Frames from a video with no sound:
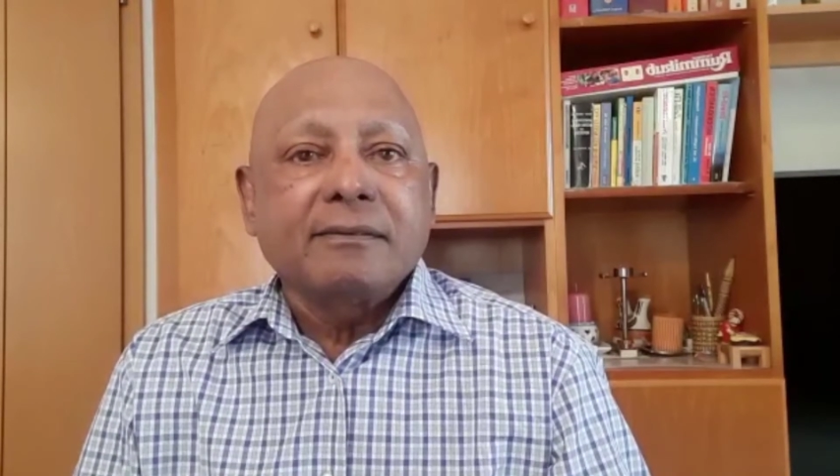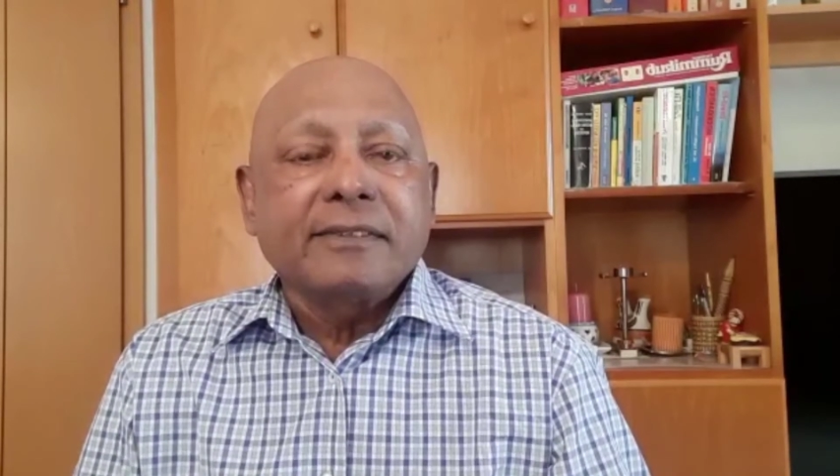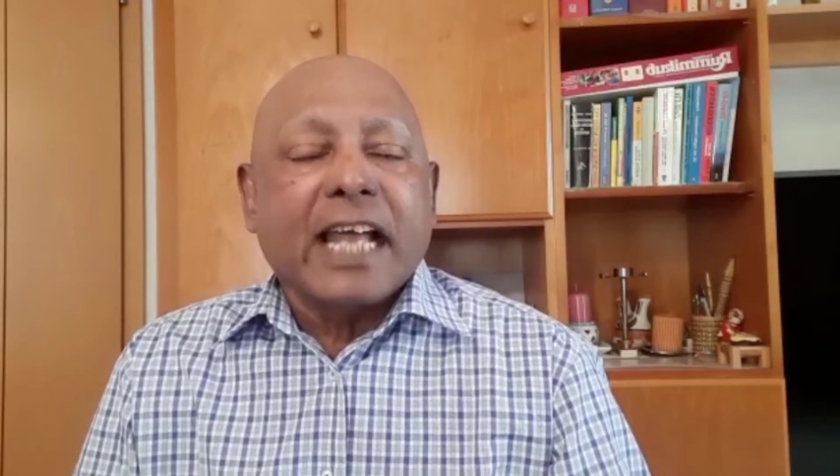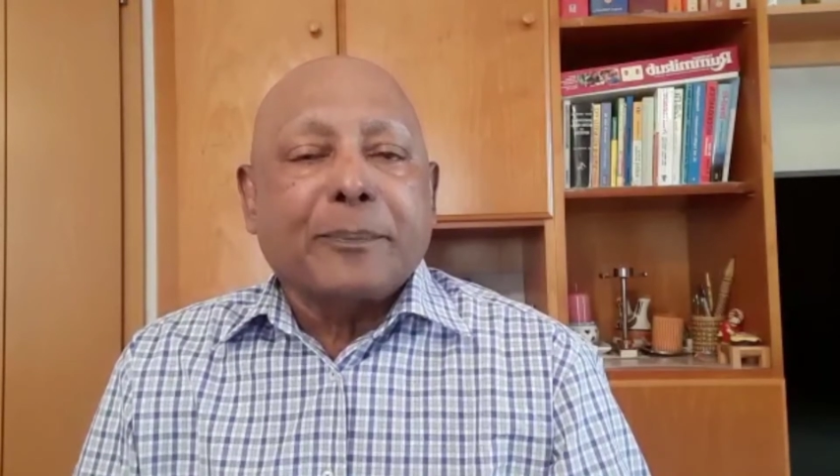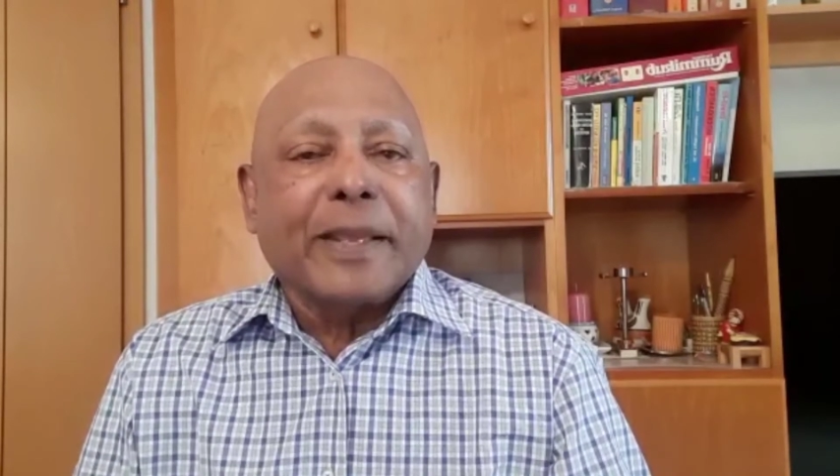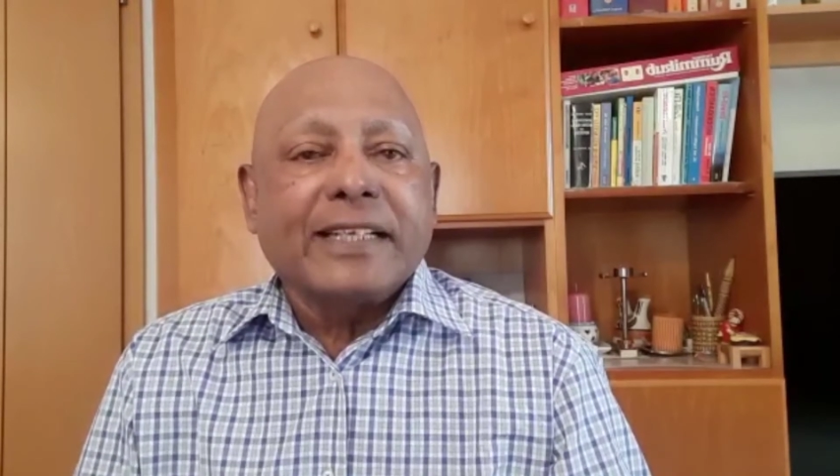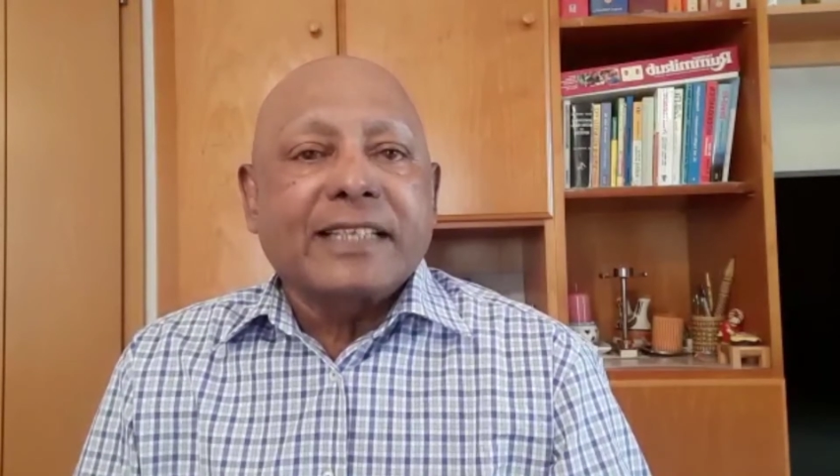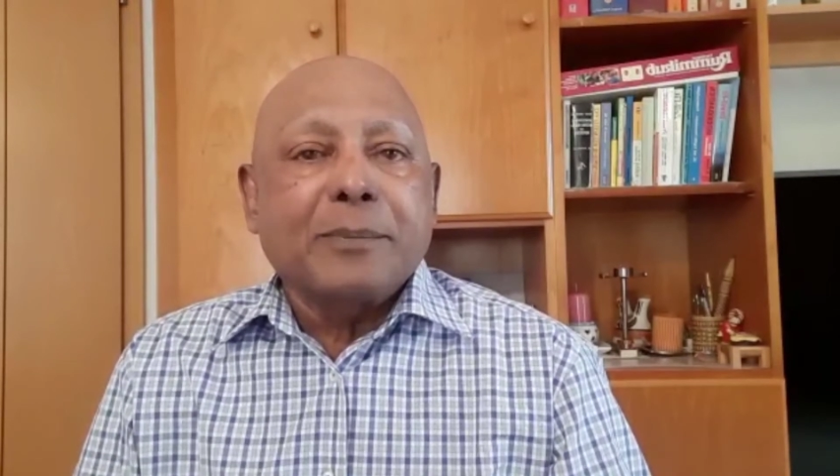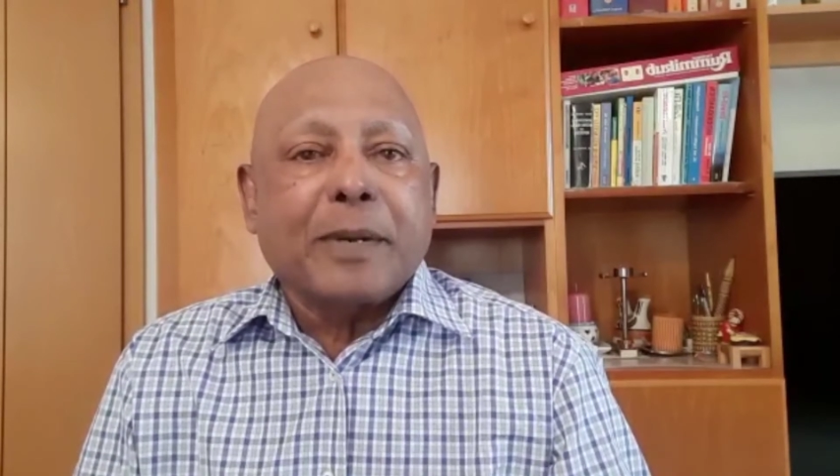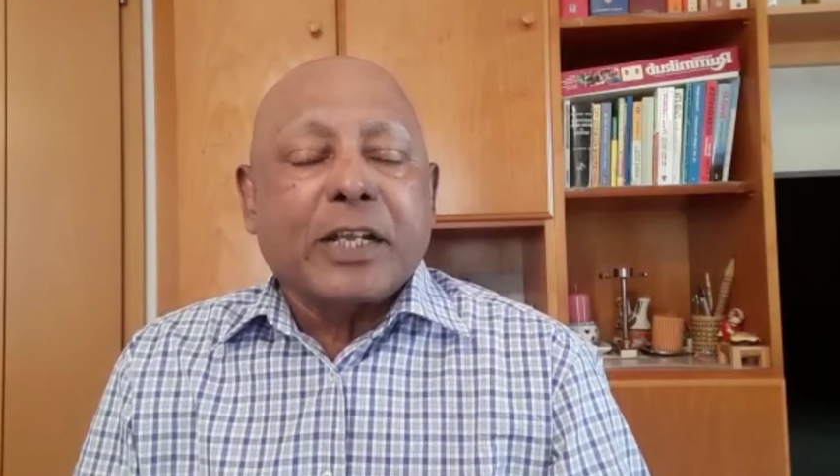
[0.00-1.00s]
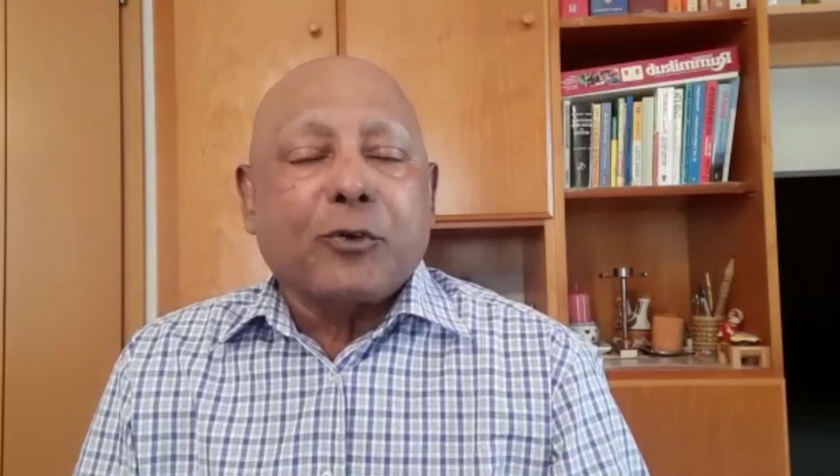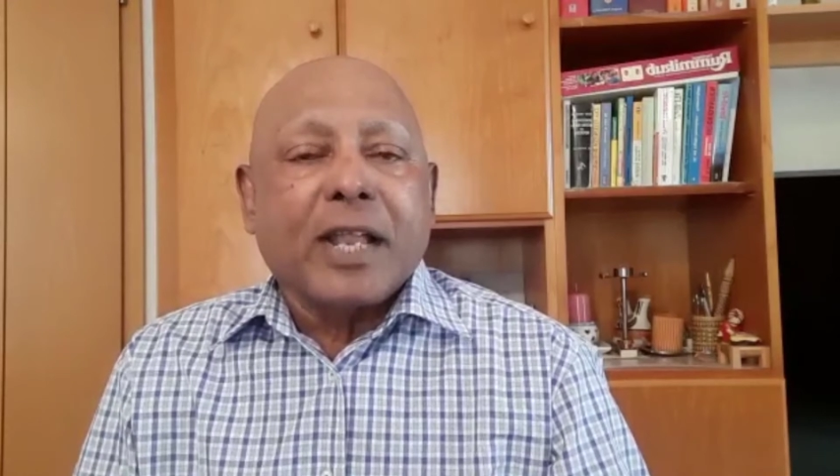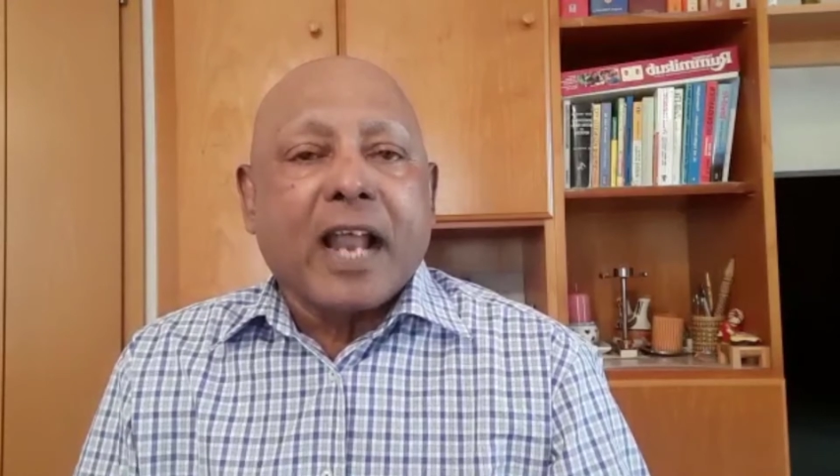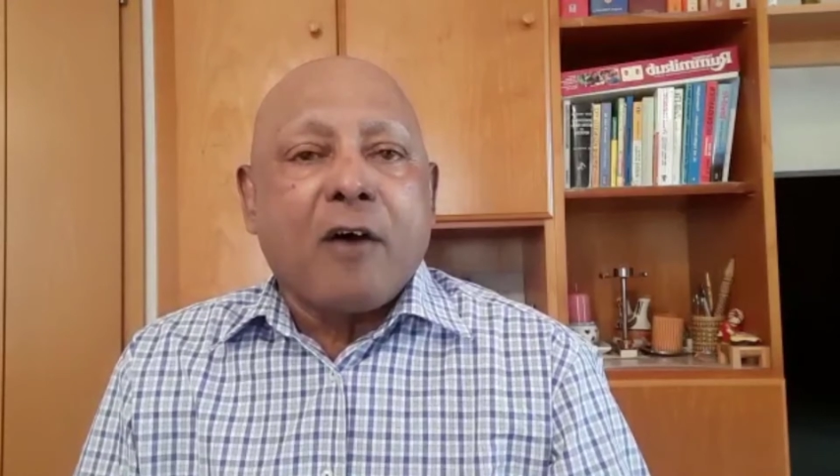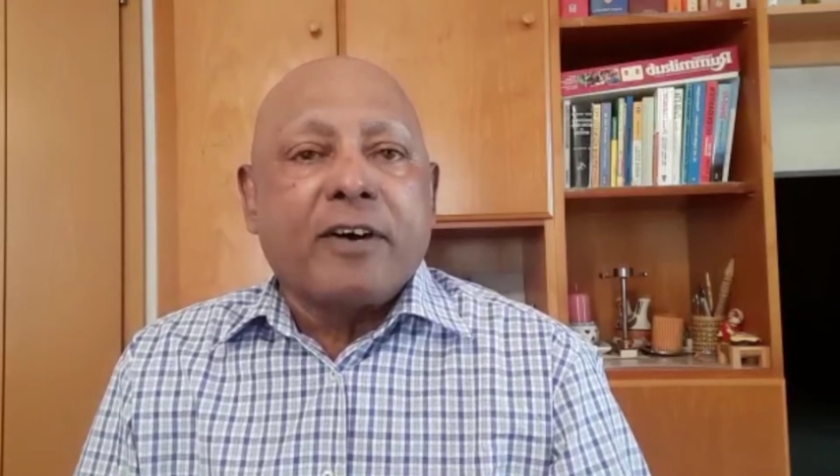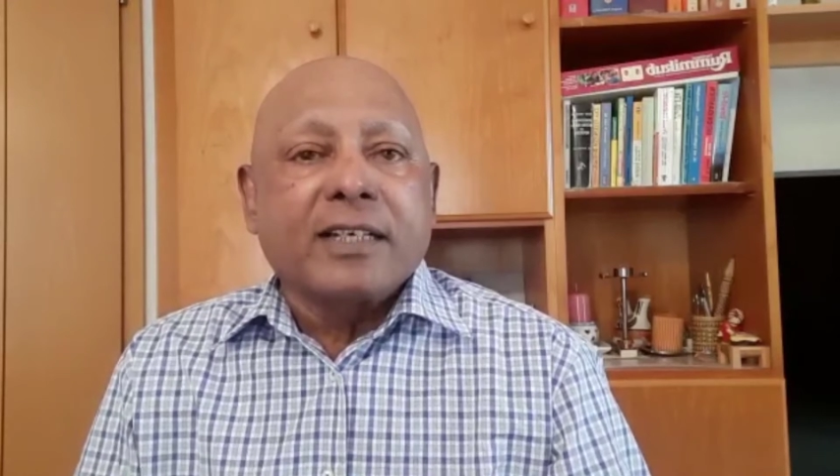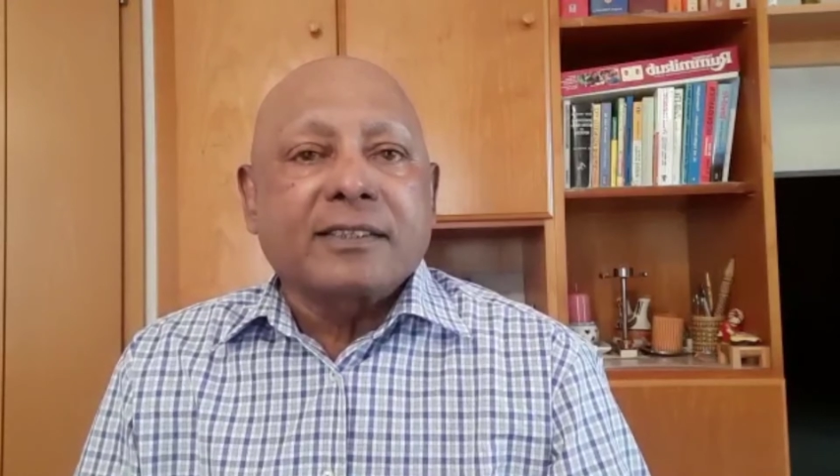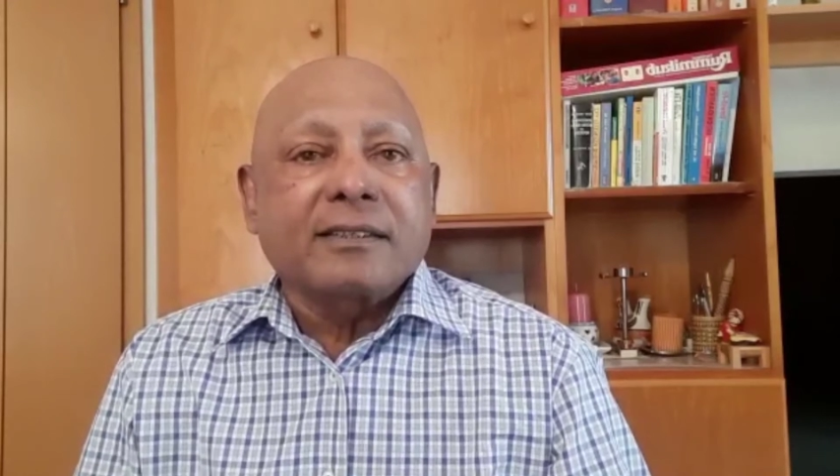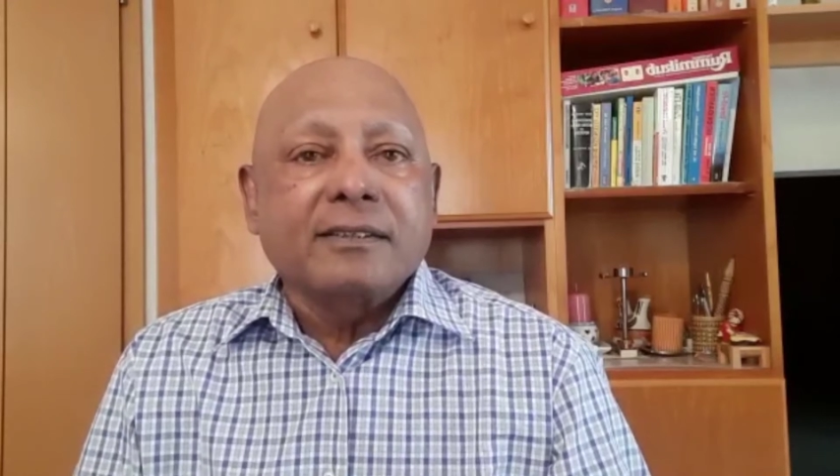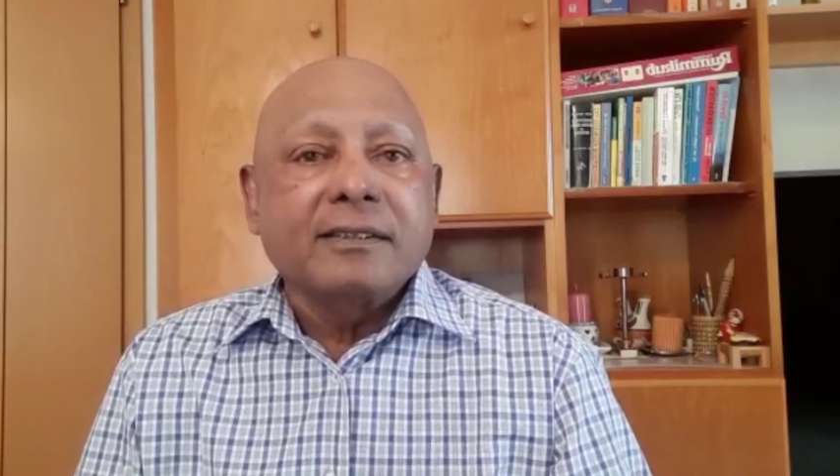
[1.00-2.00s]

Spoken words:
That means in particular hours,